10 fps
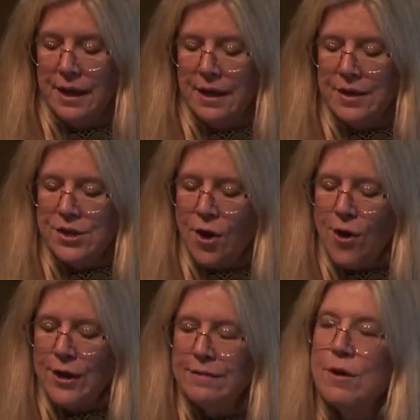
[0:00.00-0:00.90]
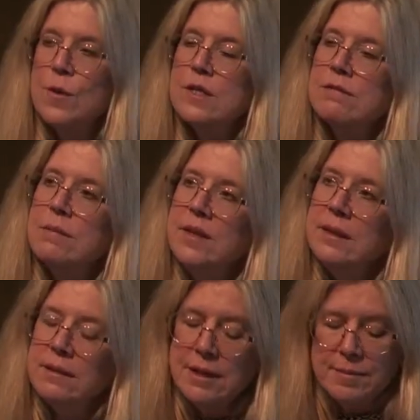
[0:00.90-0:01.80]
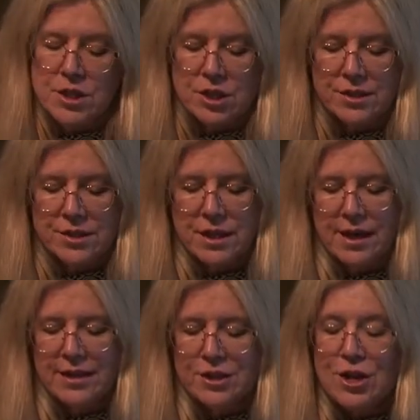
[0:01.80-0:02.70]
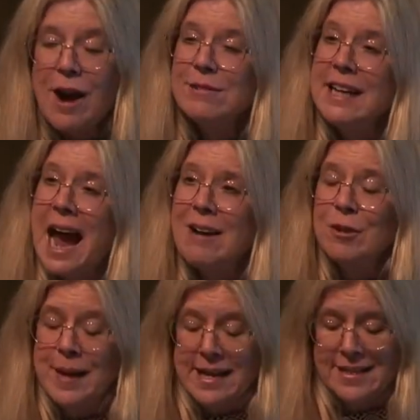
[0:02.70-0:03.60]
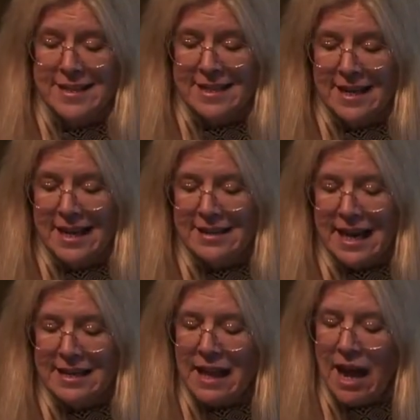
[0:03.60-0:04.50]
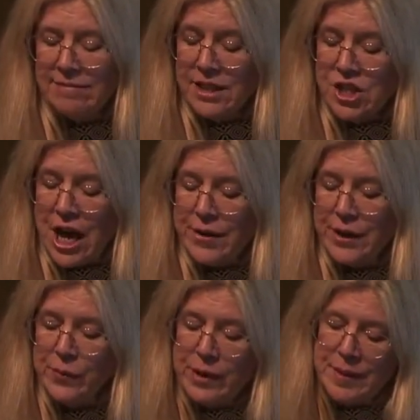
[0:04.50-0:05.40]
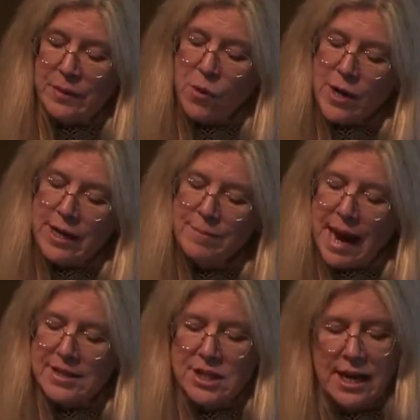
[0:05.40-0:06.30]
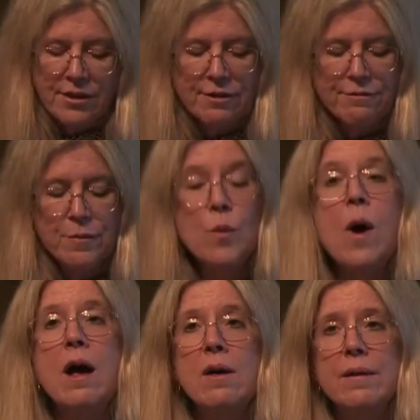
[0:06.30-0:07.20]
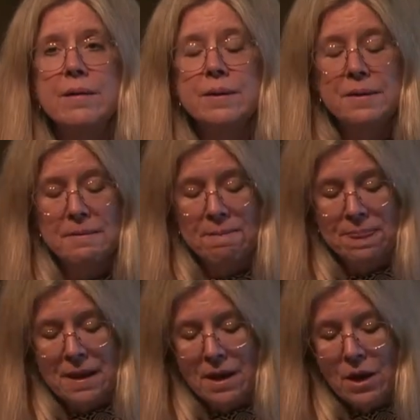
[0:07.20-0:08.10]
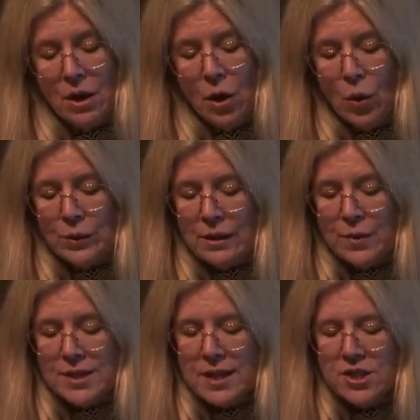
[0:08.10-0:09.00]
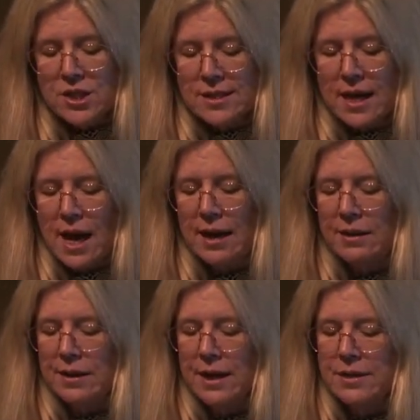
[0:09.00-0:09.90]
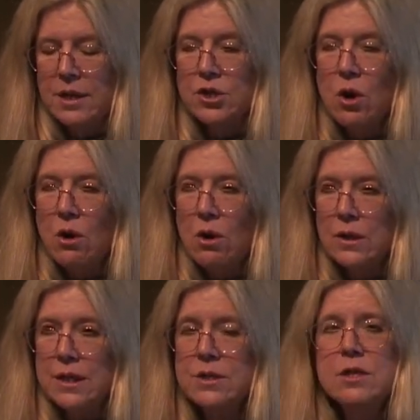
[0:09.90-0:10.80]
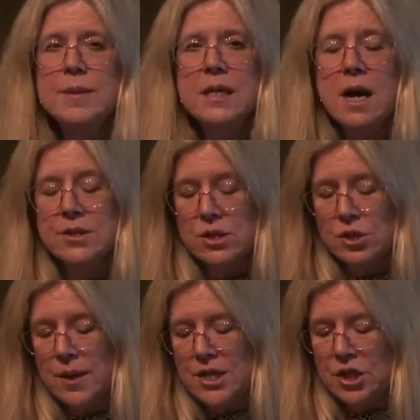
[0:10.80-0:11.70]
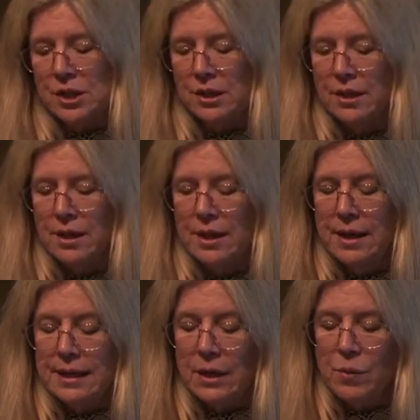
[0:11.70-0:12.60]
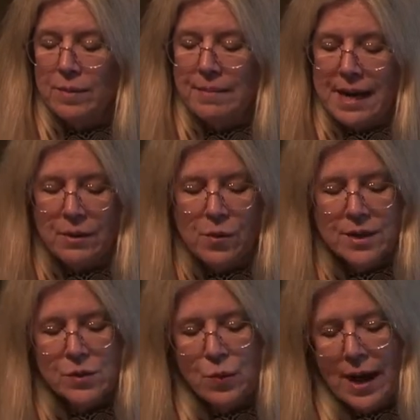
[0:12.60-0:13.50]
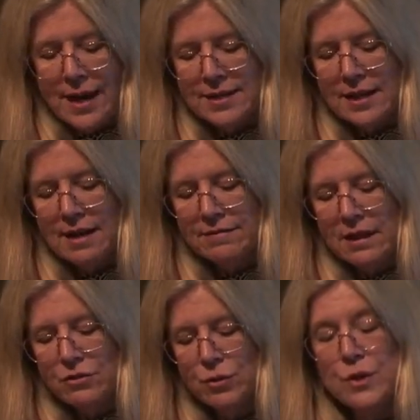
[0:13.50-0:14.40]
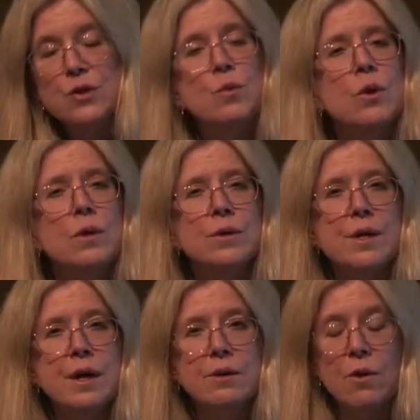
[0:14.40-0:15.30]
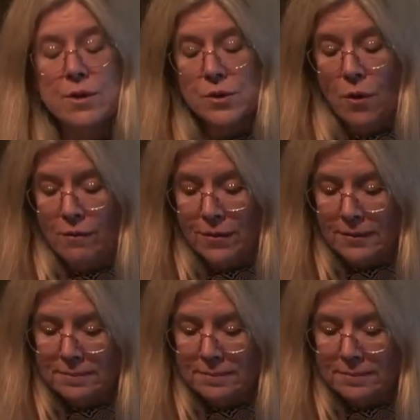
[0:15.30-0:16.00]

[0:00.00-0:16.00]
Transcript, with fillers: The song invokes familiar images, the traveling acrobats, and lively chattering women walking back together from the well. Only with such desire and such all-consuming concentration can one make one's way safely through this world and cross over.